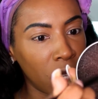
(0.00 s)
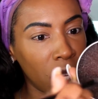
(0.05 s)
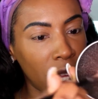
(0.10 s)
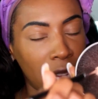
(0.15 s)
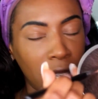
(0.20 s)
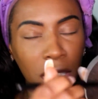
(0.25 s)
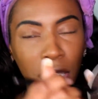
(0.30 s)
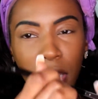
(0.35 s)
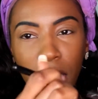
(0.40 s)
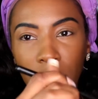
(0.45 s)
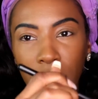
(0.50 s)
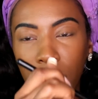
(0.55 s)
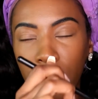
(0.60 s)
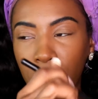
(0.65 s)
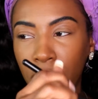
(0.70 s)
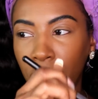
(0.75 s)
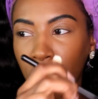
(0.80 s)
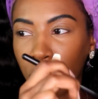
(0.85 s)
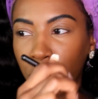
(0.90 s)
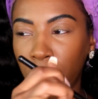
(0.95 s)
I need to get
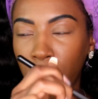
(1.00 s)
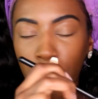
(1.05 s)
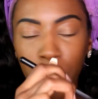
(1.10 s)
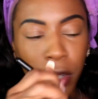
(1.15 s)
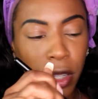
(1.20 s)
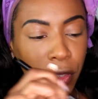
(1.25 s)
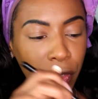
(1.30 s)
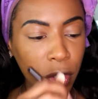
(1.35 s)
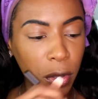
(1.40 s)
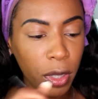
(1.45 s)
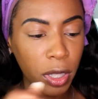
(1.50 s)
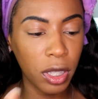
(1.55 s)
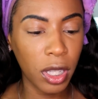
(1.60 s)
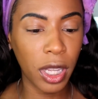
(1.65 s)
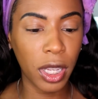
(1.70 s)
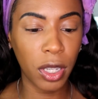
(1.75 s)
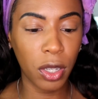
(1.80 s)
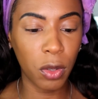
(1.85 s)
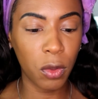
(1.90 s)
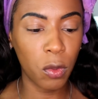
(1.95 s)
another one. I wonder if you can
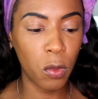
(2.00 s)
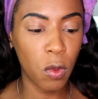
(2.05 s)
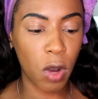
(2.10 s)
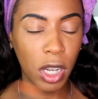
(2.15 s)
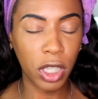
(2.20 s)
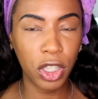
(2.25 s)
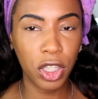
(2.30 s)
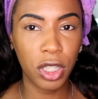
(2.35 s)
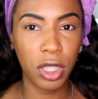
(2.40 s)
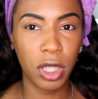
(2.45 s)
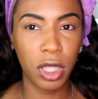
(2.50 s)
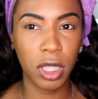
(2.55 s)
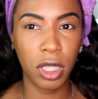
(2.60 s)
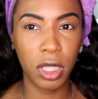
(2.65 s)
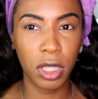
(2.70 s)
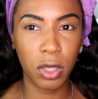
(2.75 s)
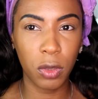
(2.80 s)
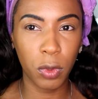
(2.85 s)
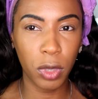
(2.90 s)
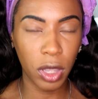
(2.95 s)
like wash
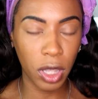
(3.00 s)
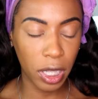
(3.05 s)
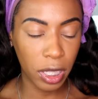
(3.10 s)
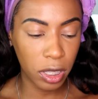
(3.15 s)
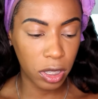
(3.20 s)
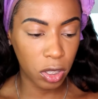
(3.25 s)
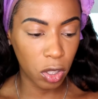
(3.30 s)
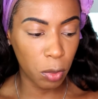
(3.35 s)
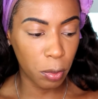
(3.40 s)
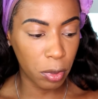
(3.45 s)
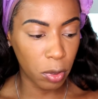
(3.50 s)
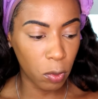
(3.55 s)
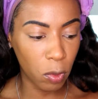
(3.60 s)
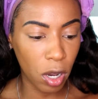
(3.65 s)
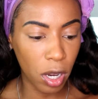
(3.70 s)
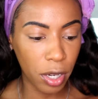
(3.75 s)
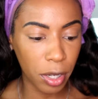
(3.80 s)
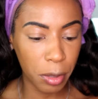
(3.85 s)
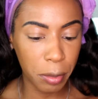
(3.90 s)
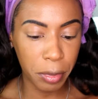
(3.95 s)
these with like soap and
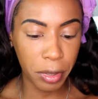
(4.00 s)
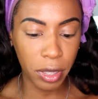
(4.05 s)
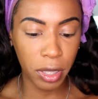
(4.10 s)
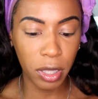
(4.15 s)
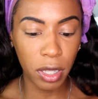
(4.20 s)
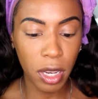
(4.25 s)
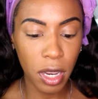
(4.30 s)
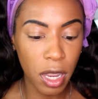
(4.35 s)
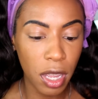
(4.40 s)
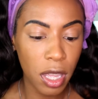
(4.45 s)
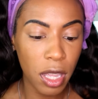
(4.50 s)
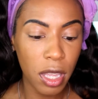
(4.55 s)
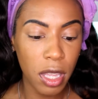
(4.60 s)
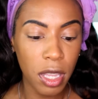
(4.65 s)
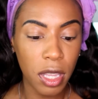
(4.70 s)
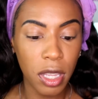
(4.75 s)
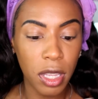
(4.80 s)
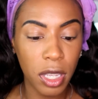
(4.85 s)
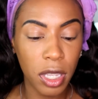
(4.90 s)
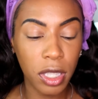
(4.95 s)
water, but
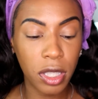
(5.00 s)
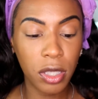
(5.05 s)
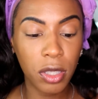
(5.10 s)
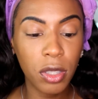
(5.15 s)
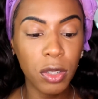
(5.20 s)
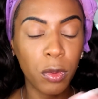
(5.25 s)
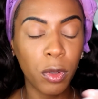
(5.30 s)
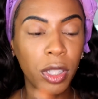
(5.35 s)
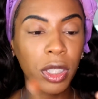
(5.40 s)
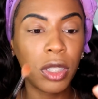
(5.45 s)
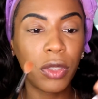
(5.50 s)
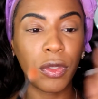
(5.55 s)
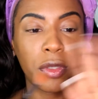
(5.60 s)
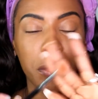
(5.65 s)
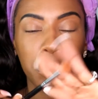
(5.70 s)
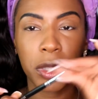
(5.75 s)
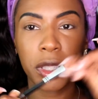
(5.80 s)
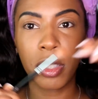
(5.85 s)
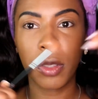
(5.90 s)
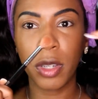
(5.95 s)
it still works for
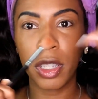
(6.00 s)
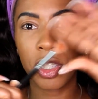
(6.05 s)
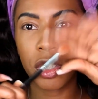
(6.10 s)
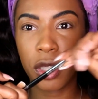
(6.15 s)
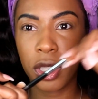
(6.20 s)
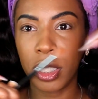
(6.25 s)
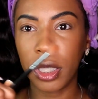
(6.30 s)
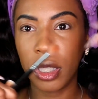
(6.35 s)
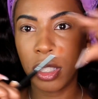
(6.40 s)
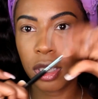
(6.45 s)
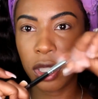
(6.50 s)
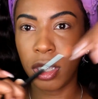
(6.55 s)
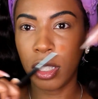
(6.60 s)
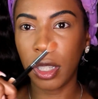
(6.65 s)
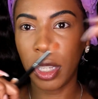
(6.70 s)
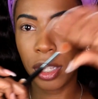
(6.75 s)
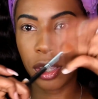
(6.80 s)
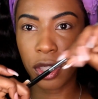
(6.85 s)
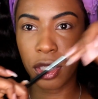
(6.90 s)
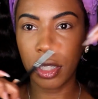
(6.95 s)
me. So as you can see,
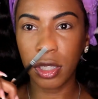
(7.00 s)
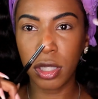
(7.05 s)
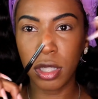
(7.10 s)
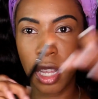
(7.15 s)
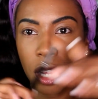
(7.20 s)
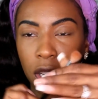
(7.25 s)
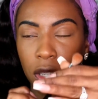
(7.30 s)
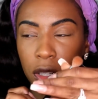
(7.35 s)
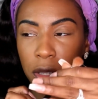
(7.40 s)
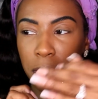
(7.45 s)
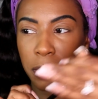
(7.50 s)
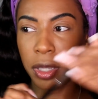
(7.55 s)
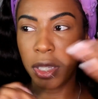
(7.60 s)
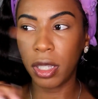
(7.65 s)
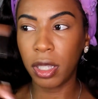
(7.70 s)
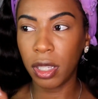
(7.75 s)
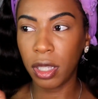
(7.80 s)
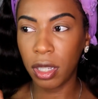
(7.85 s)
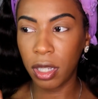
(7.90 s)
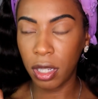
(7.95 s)
like there's not going to
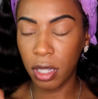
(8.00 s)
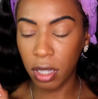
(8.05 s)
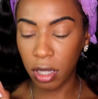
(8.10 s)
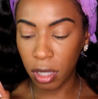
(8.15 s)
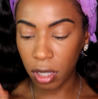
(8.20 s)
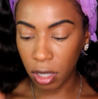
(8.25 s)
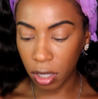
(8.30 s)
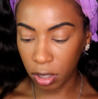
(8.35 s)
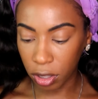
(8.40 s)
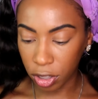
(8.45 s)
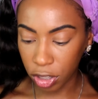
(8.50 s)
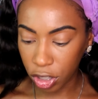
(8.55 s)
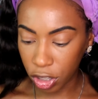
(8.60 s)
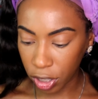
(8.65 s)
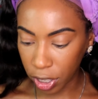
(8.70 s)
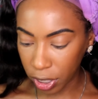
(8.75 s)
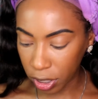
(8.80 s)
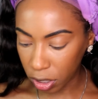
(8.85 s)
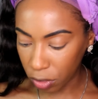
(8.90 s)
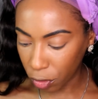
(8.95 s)
be any color
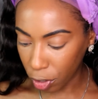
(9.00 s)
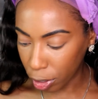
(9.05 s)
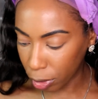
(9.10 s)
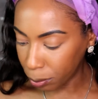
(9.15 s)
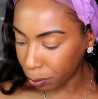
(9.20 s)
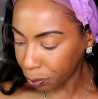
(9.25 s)
transfer.